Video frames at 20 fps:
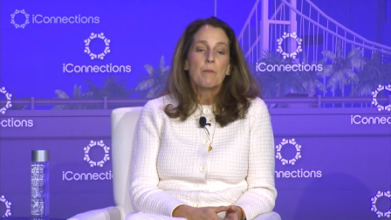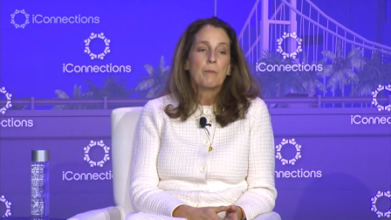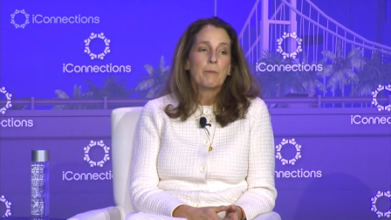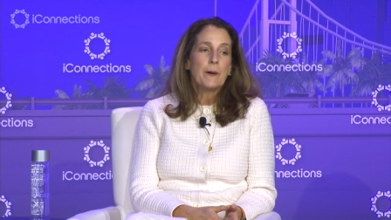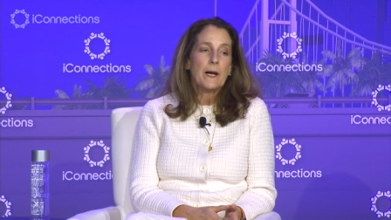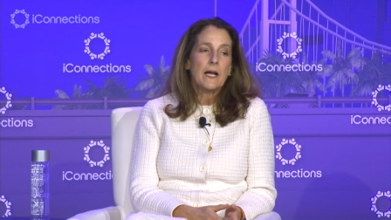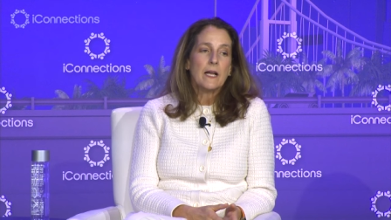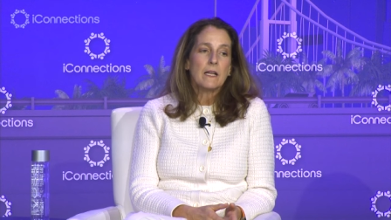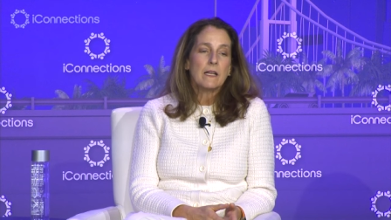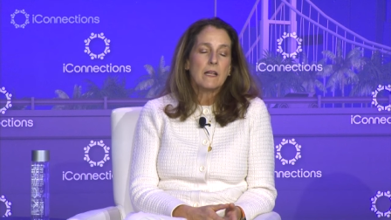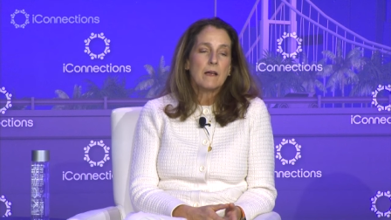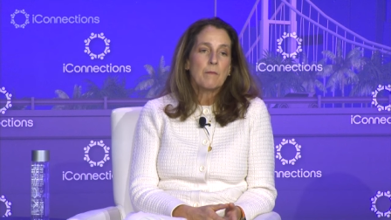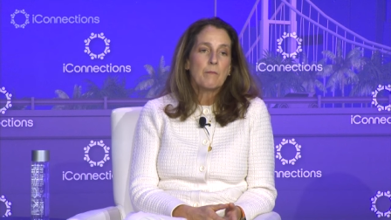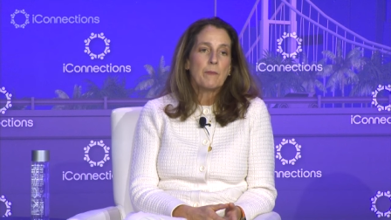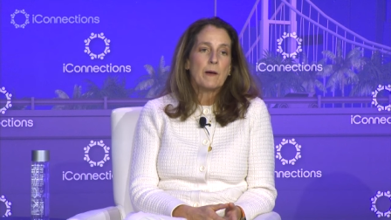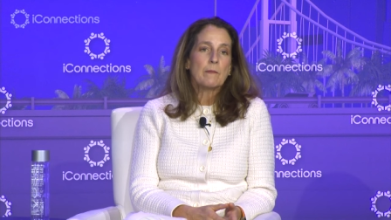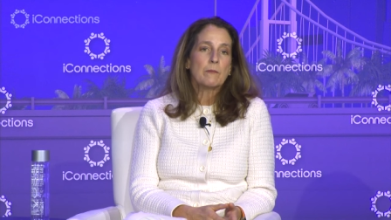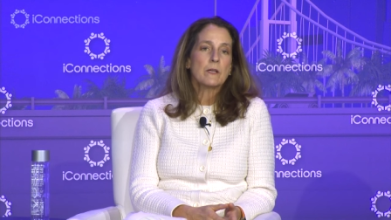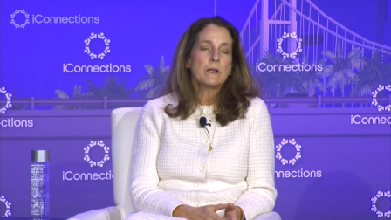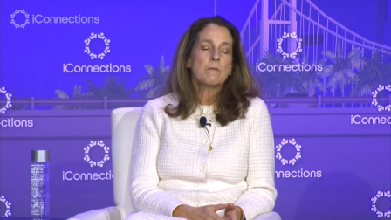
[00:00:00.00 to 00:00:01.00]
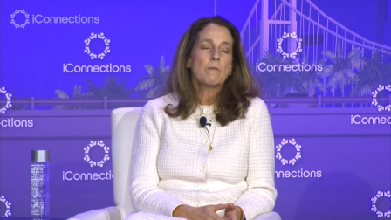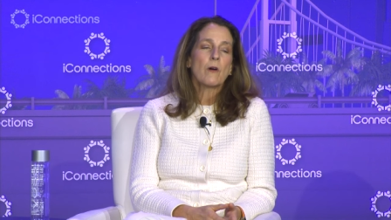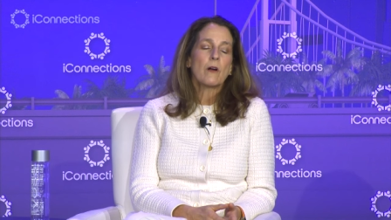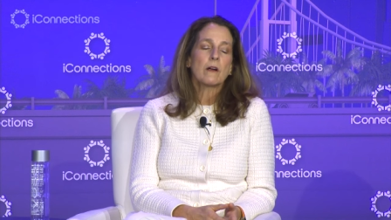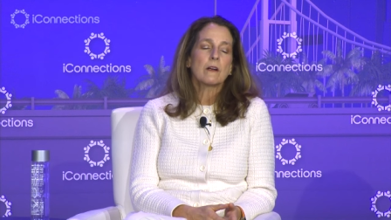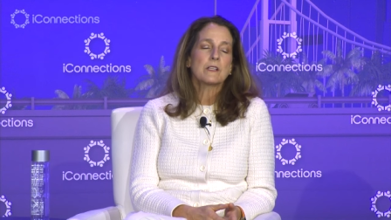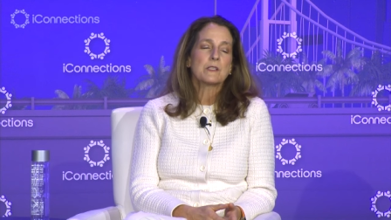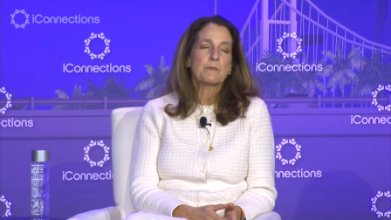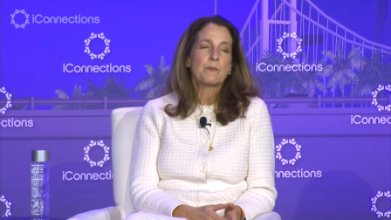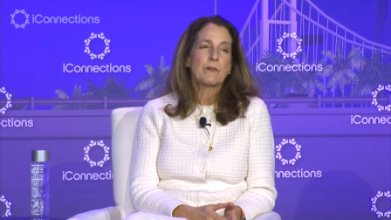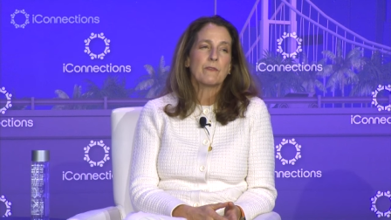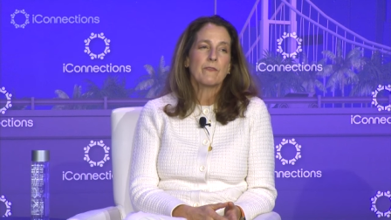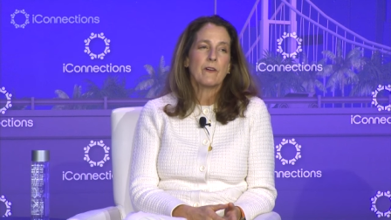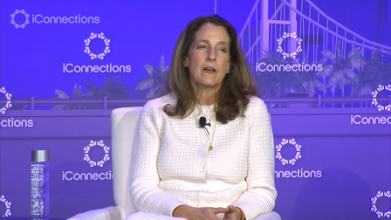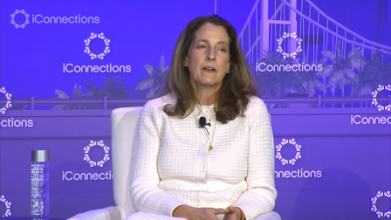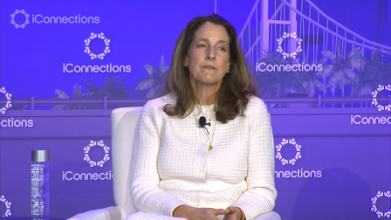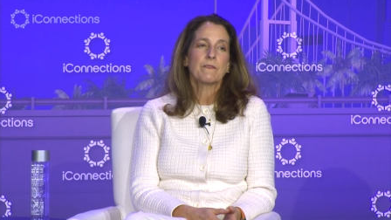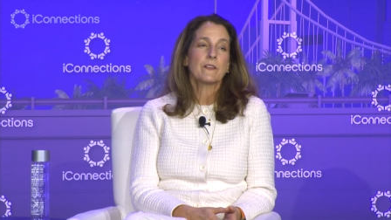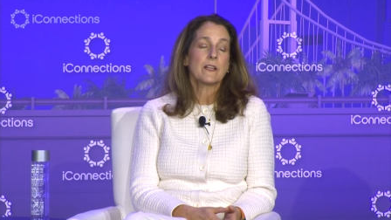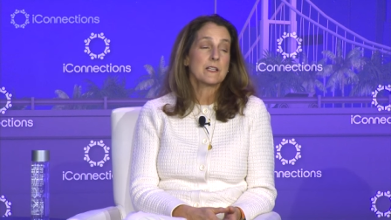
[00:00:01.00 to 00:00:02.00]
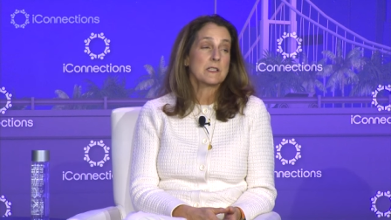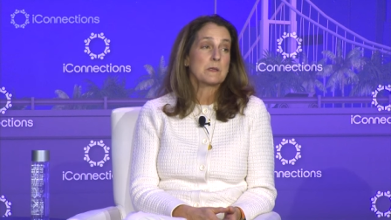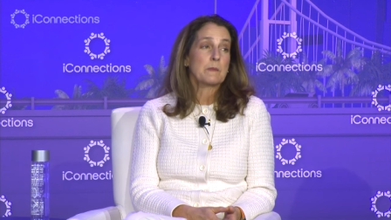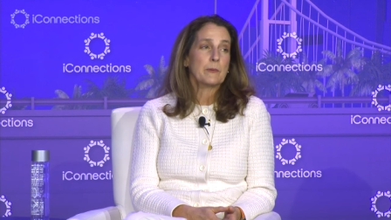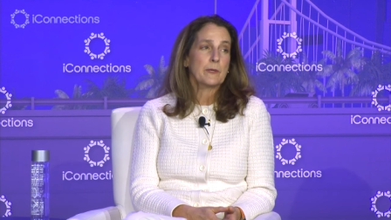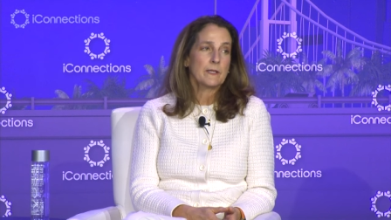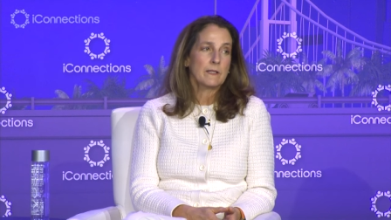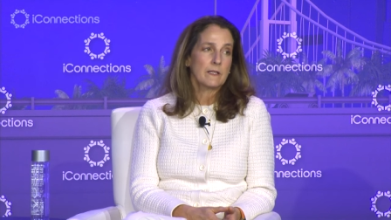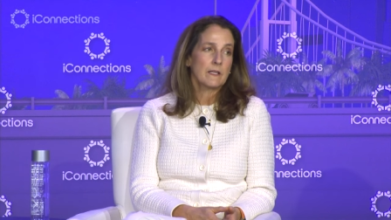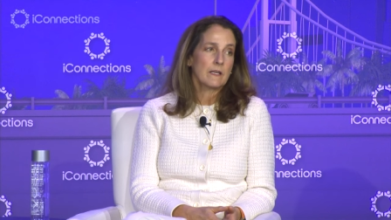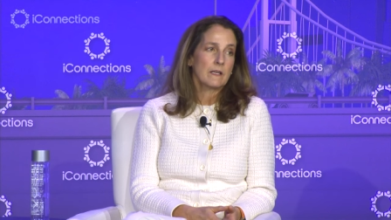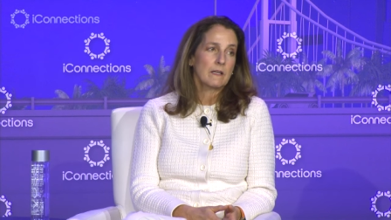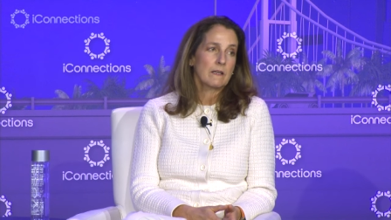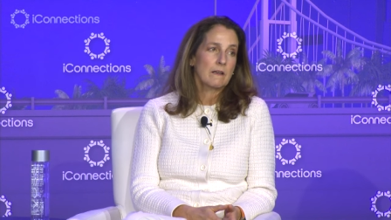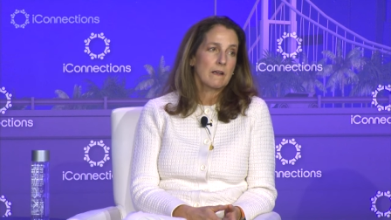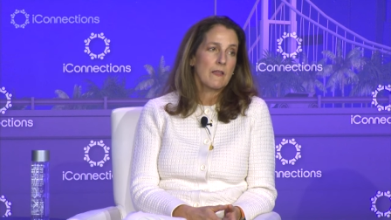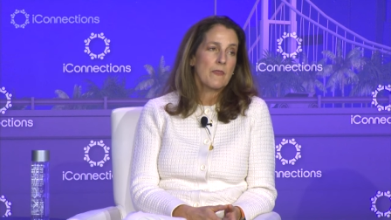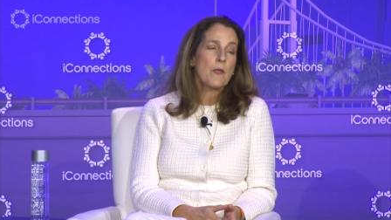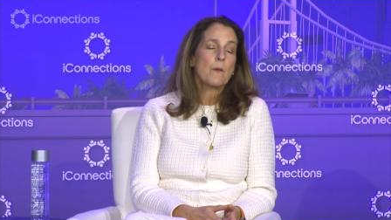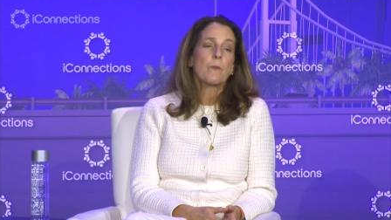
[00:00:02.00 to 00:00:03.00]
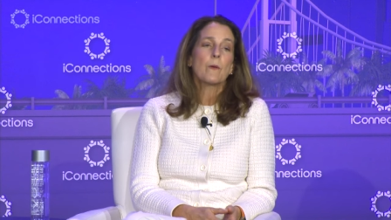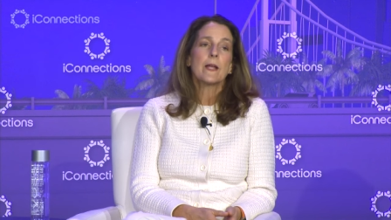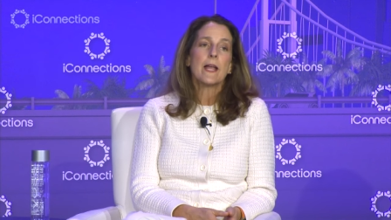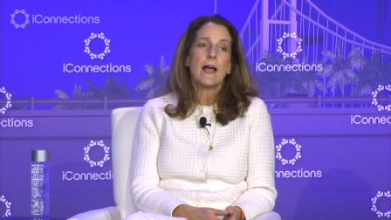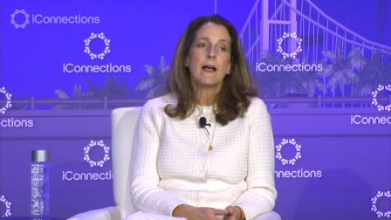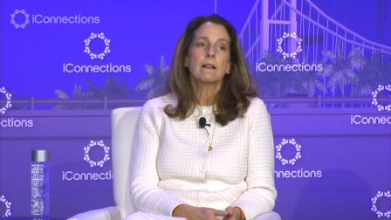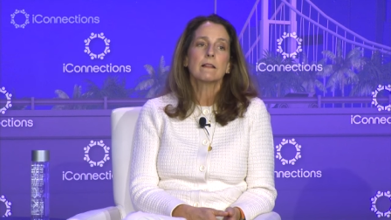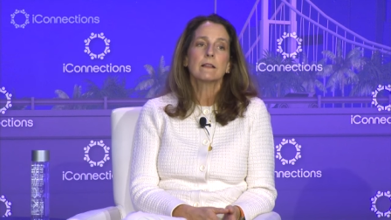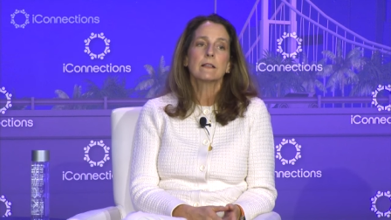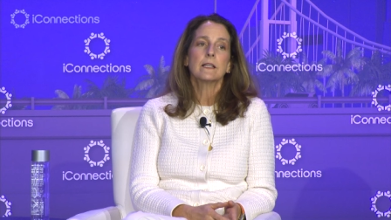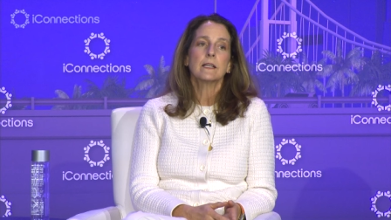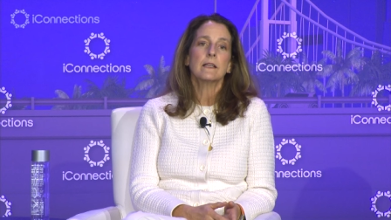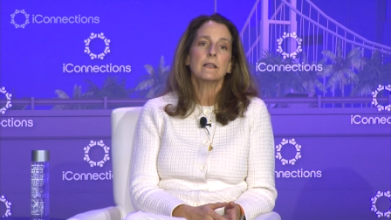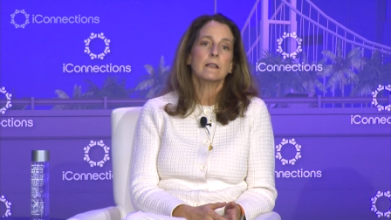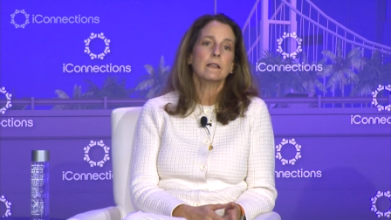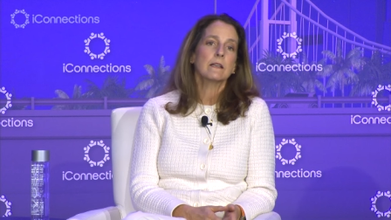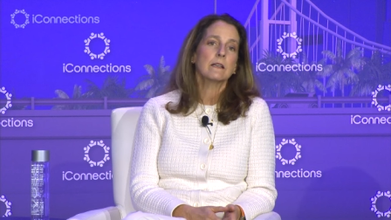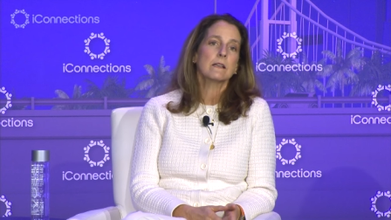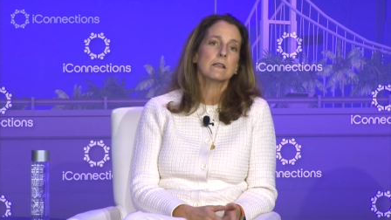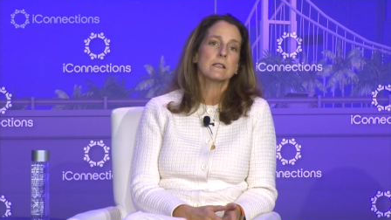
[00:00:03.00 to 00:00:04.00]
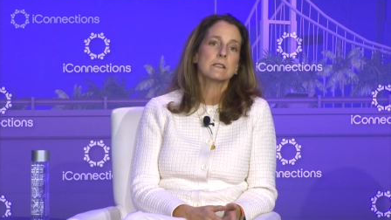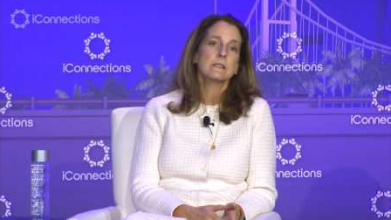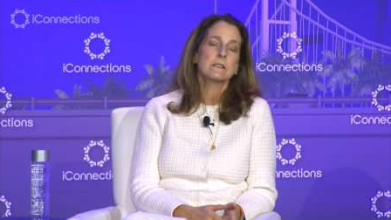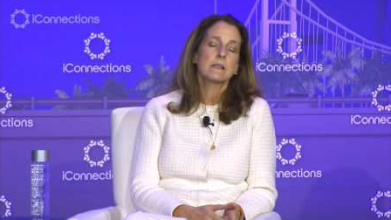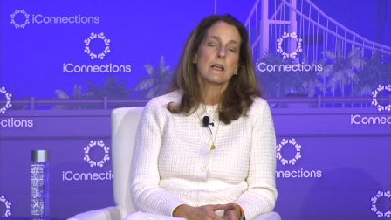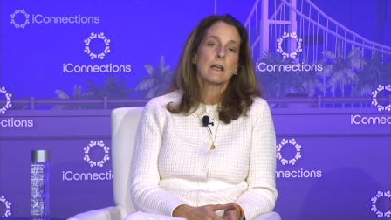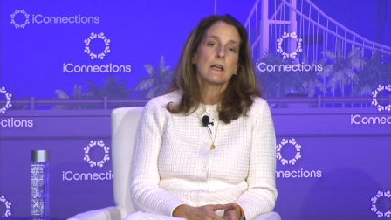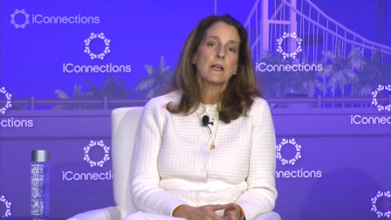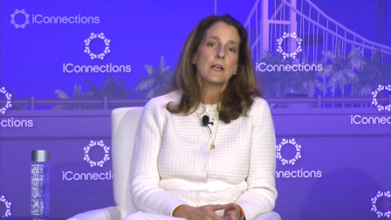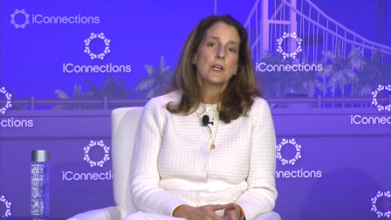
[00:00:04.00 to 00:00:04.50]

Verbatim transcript: But public markets provide flexibility, and the reality is.